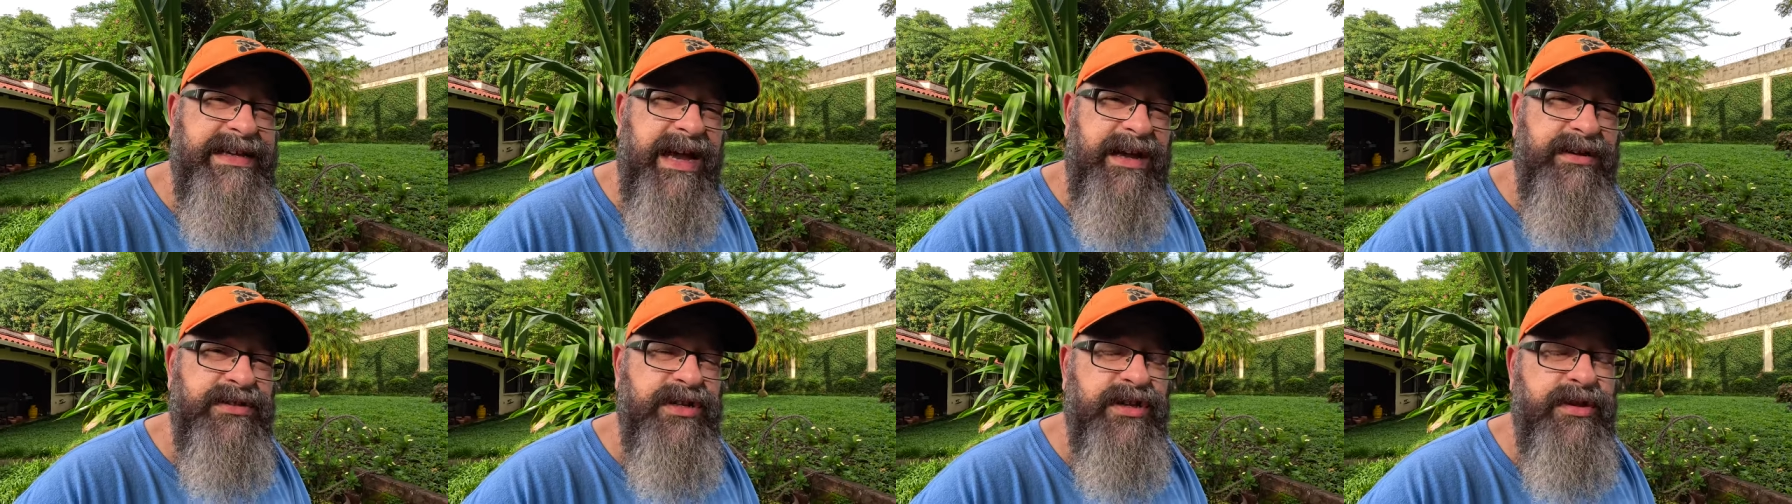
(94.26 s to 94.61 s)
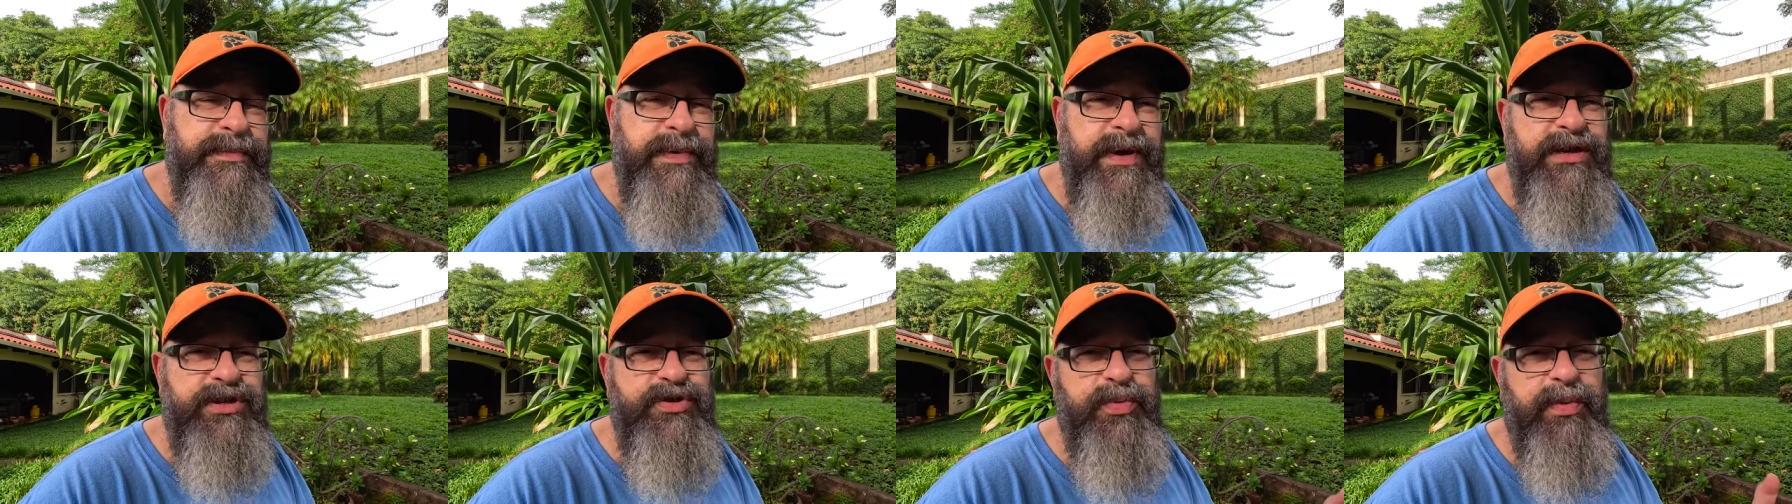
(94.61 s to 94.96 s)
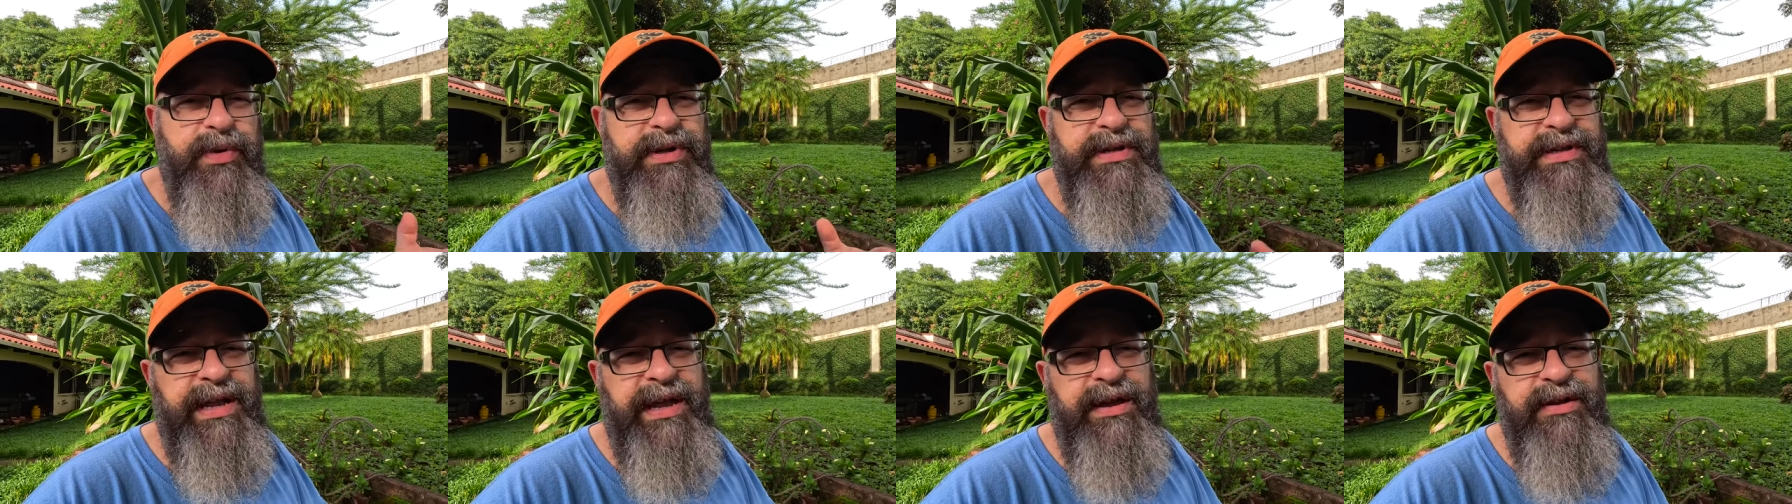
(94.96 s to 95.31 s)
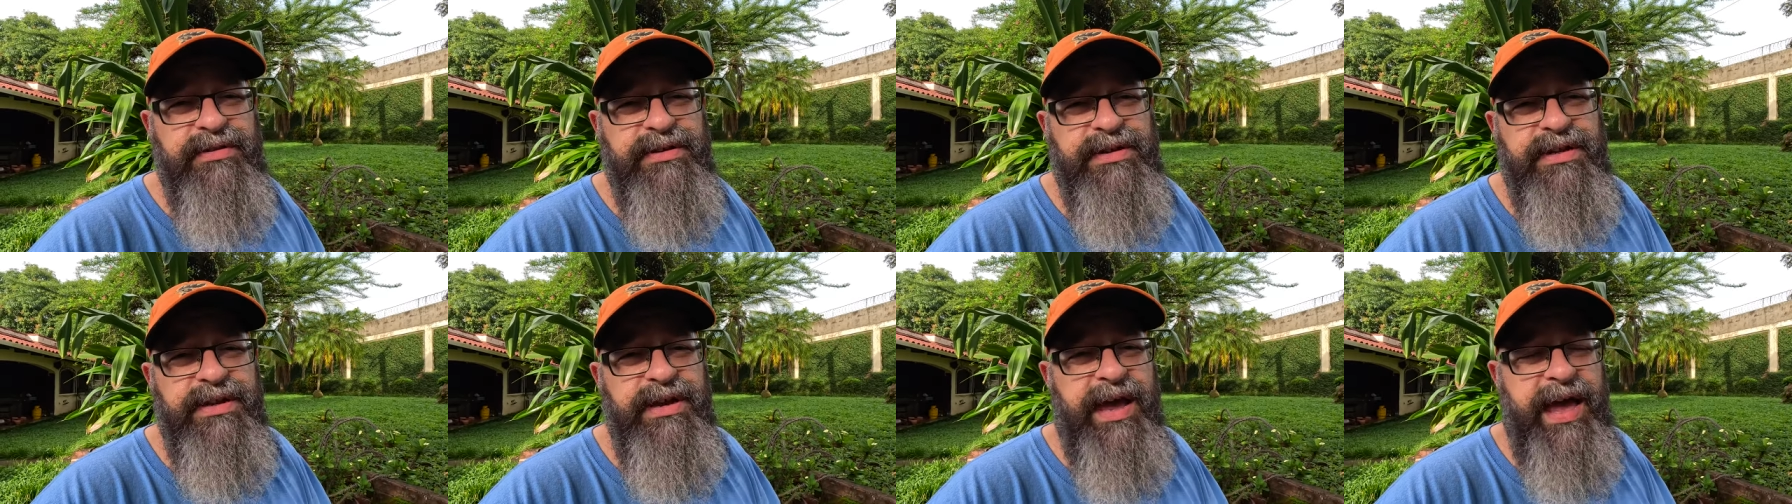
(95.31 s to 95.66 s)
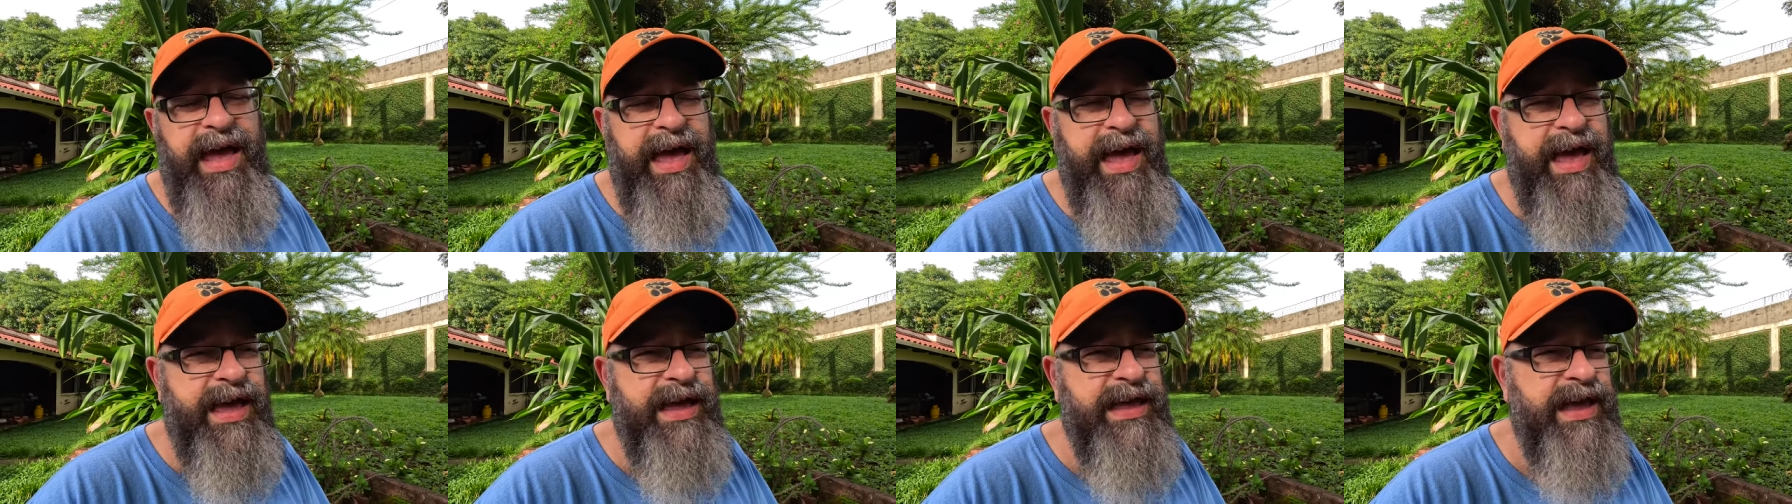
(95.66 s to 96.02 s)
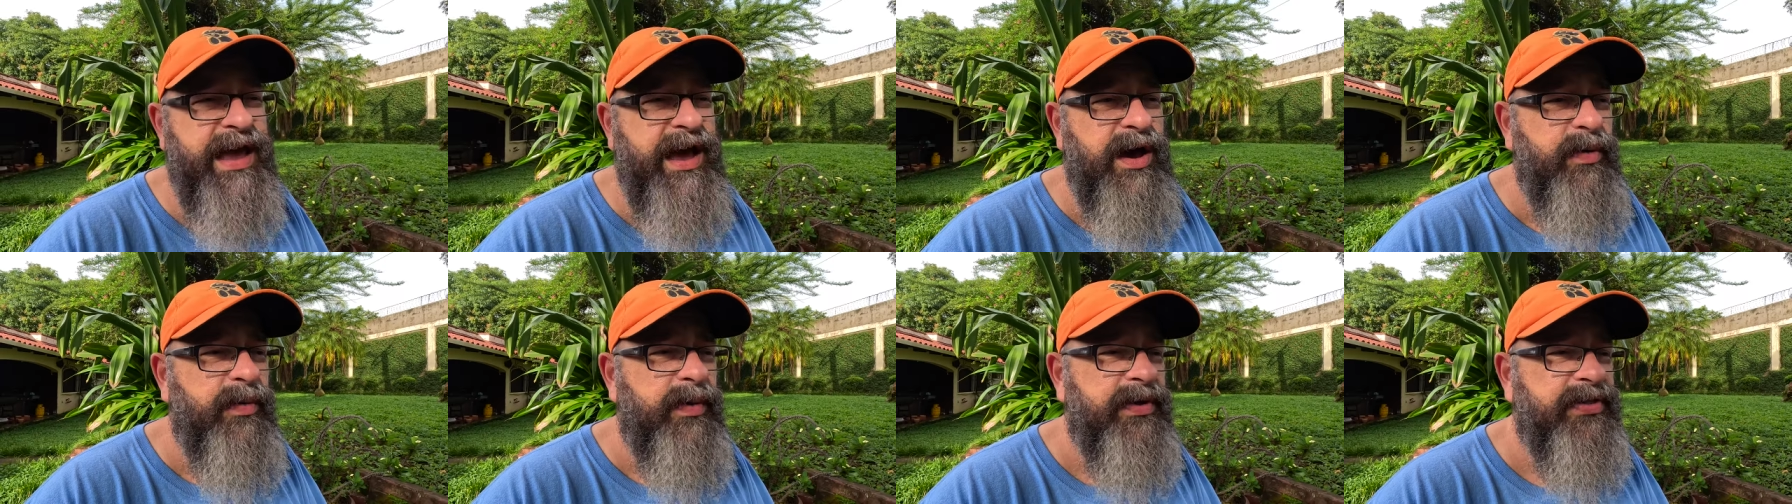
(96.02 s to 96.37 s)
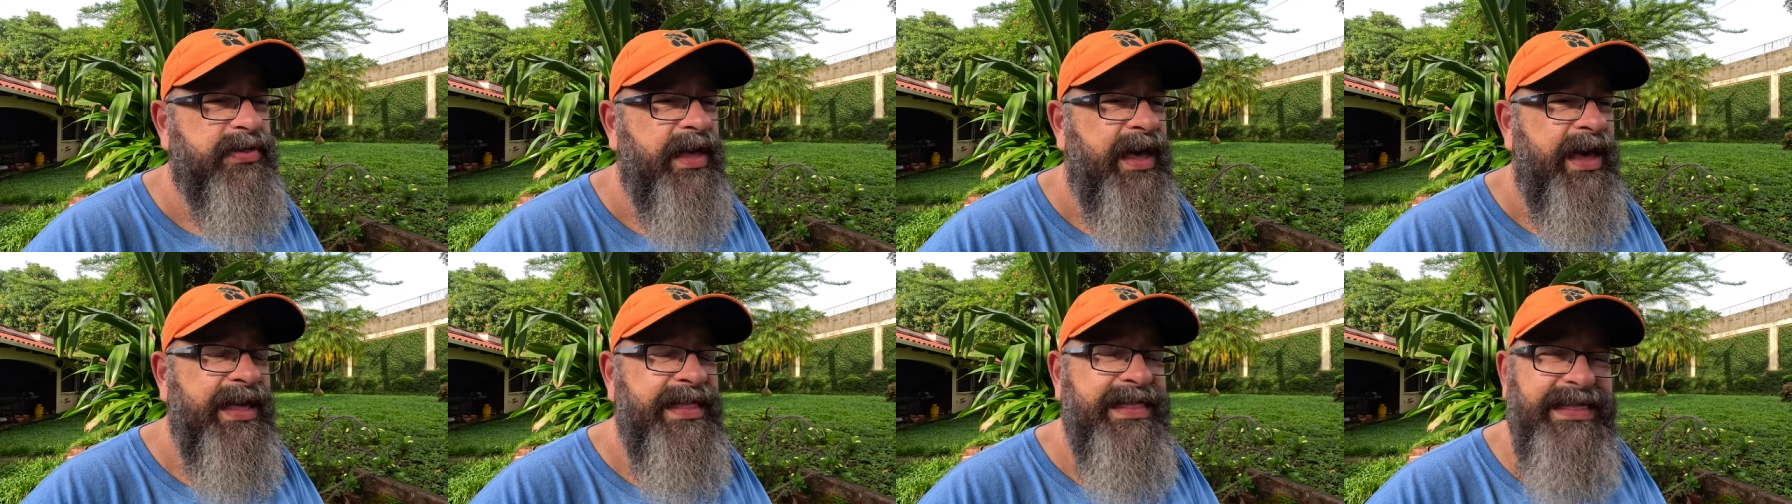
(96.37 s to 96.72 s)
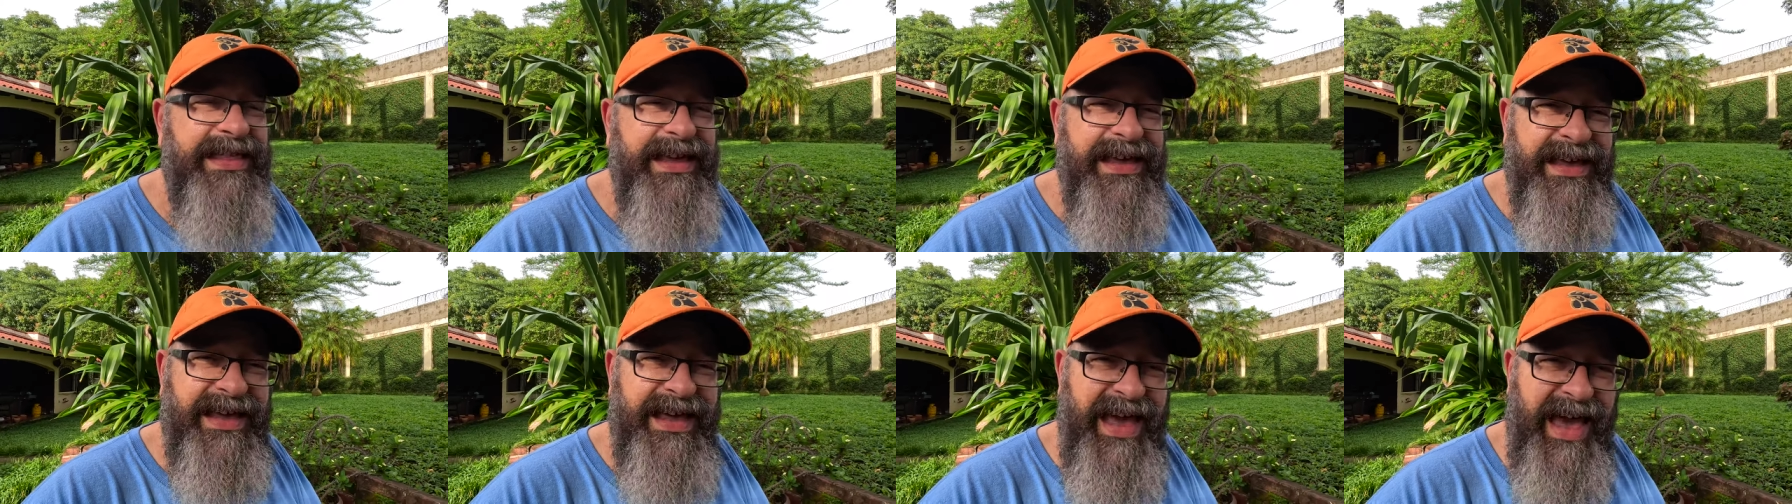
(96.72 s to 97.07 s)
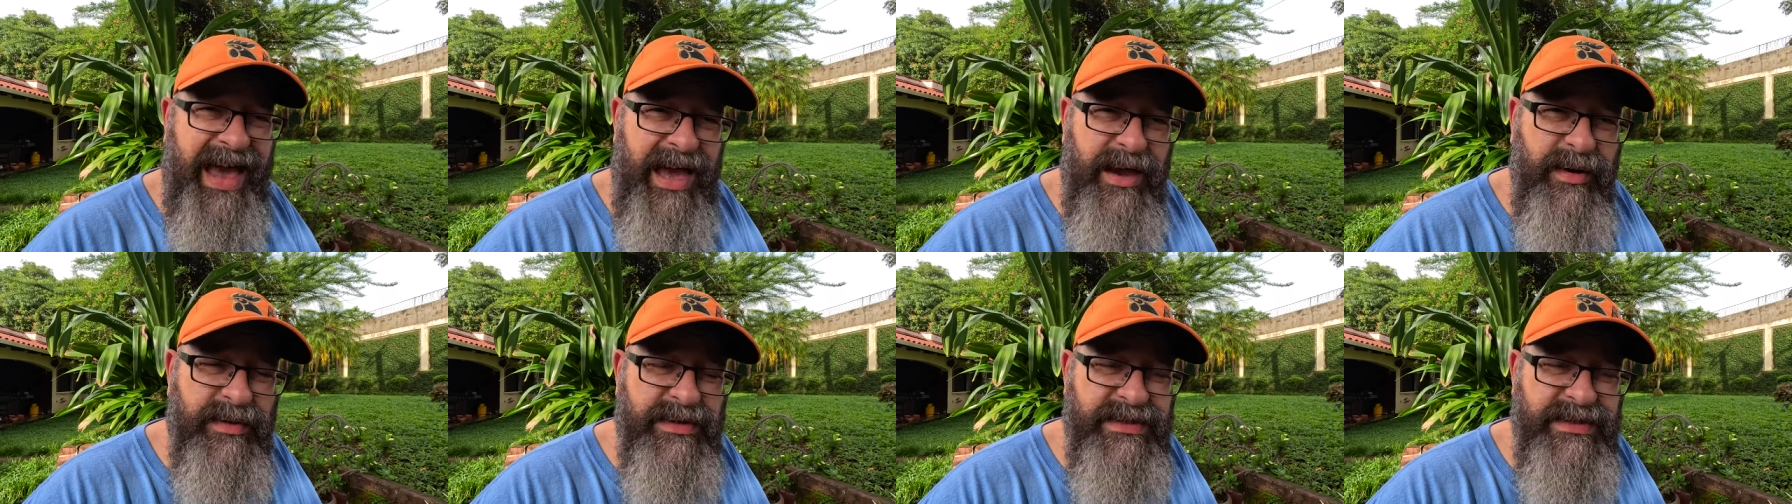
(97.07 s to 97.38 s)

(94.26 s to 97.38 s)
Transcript: down to the beach, went down to hang out with the gang.